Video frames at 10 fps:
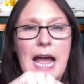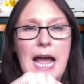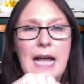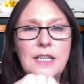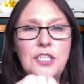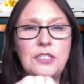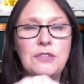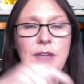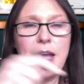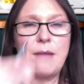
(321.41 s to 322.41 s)
as
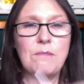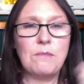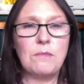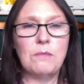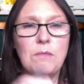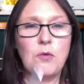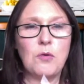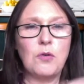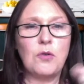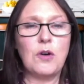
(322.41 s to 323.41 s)
you get
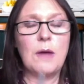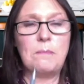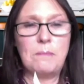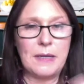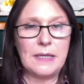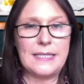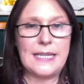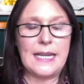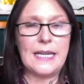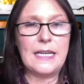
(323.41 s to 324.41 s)
more
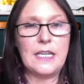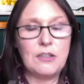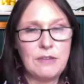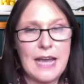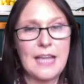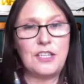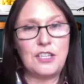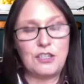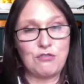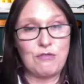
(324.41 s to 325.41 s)
ability, you get the
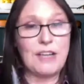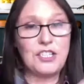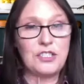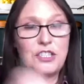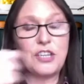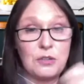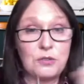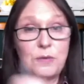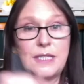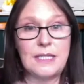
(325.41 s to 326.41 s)
aggression that goes
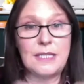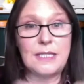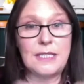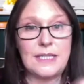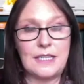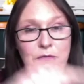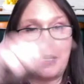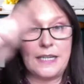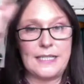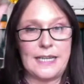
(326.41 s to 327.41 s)
with it in your
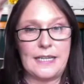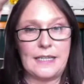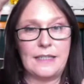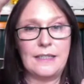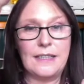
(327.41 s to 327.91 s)
fighting,